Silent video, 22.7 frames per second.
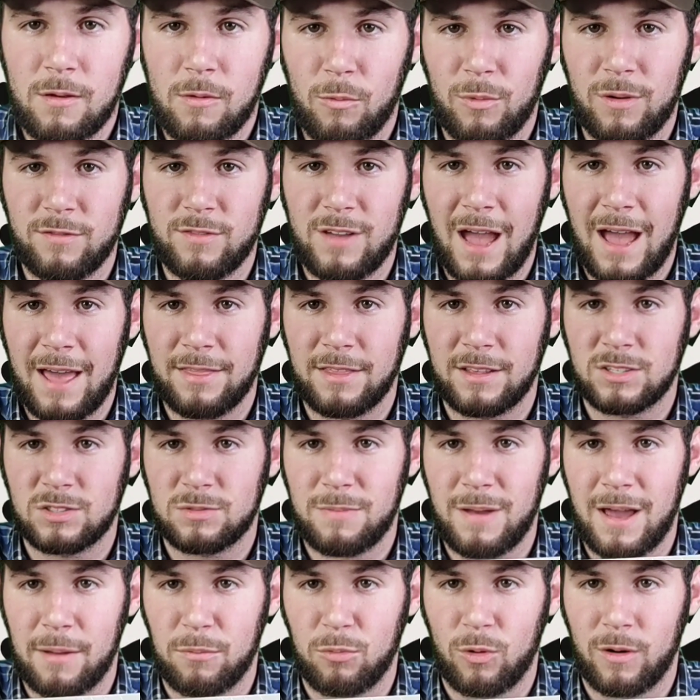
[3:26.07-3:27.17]
we've got this
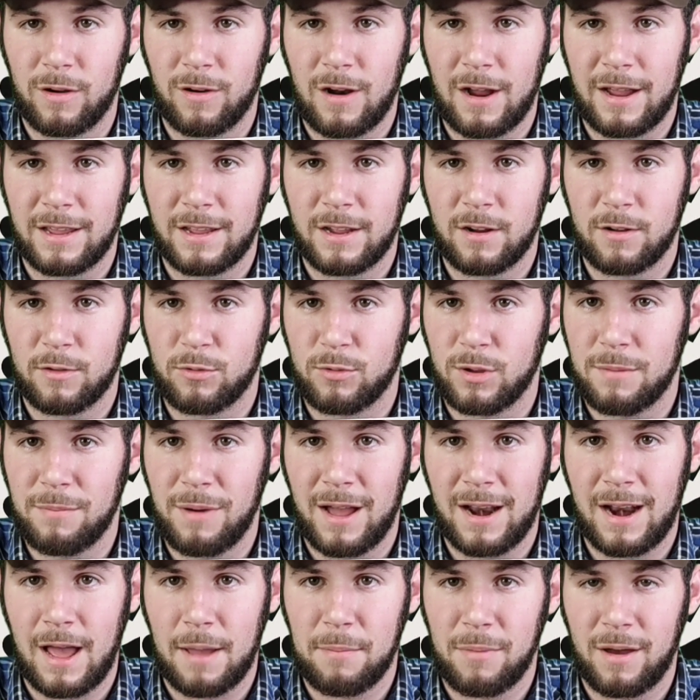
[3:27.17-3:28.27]
bad boy right here,
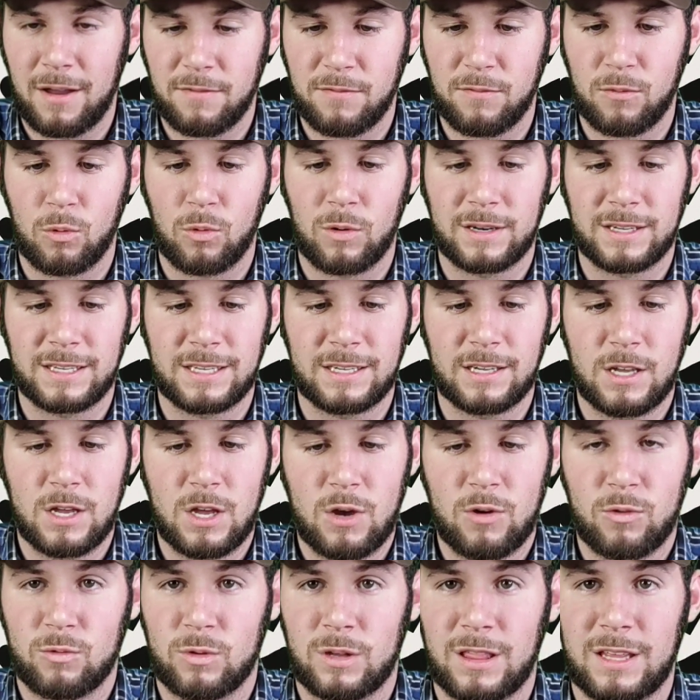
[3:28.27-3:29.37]
3x9x40,
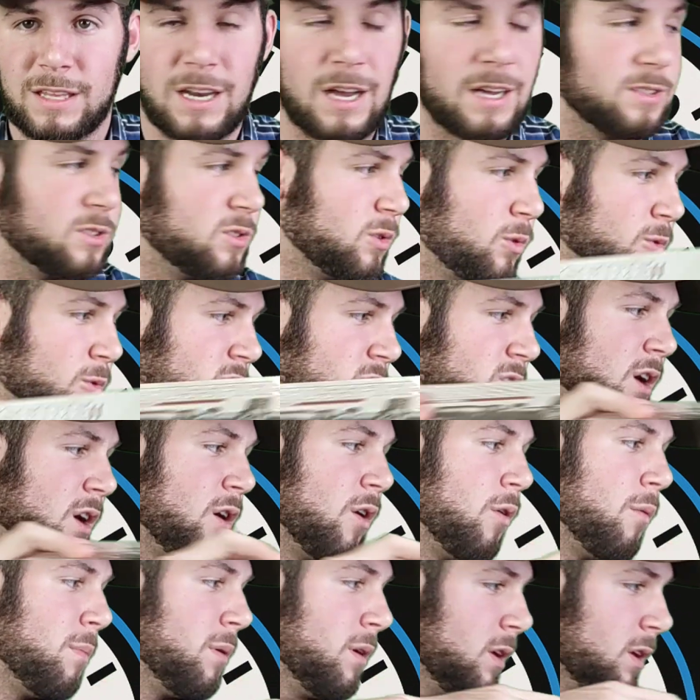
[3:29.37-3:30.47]
really nice little
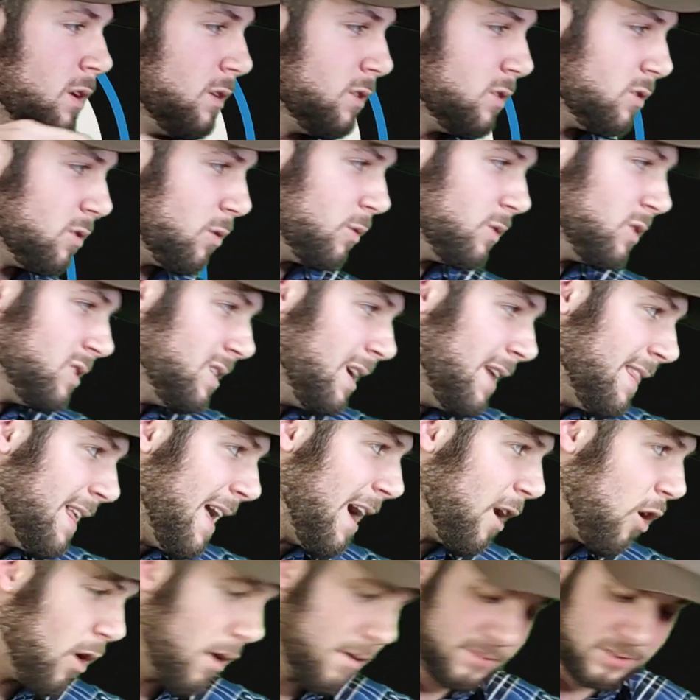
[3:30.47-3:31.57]
scope. So we'll set
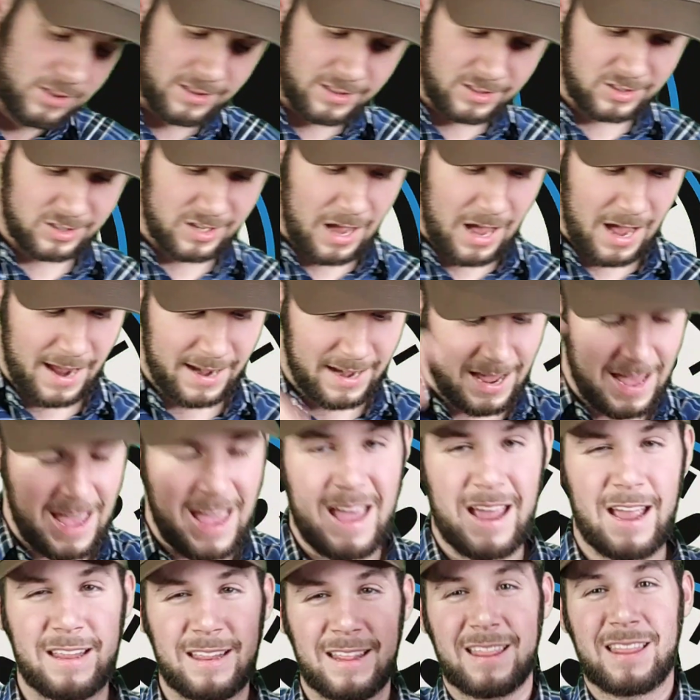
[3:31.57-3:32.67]
that off to the side.
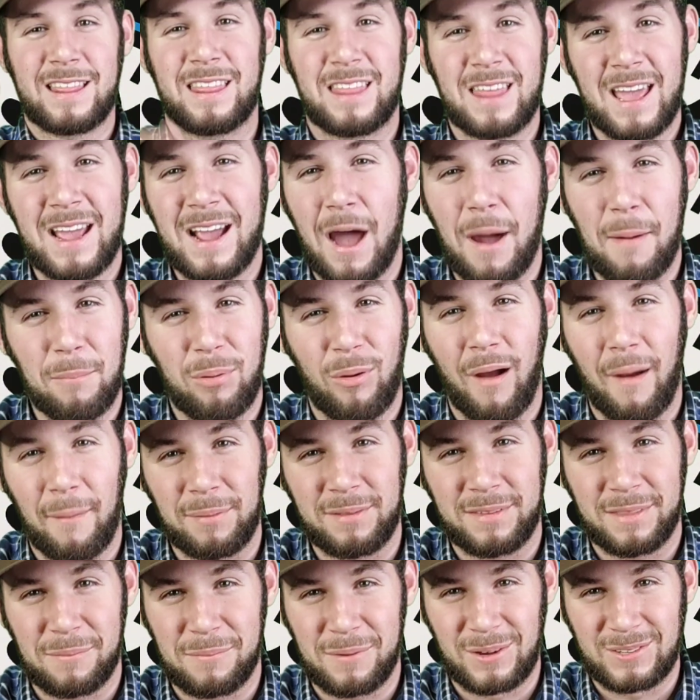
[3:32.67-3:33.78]
And then the thing I'm
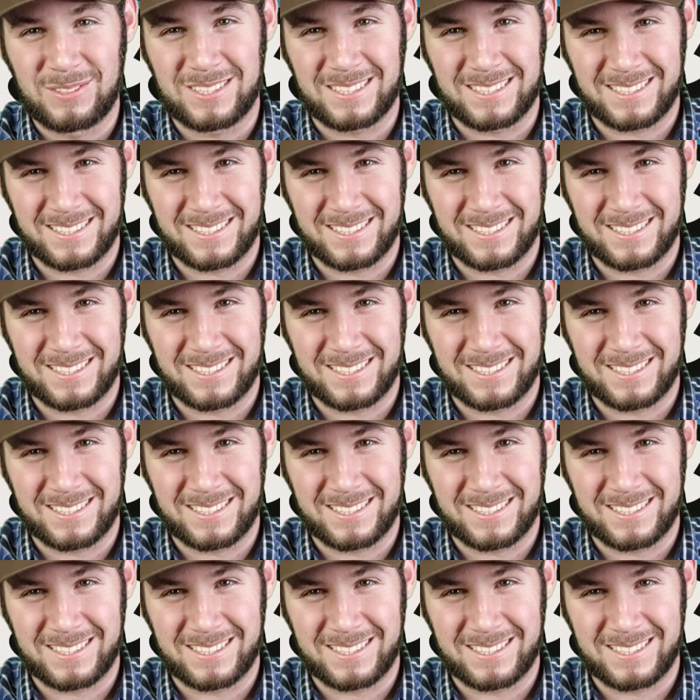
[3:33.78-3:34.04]
probably the most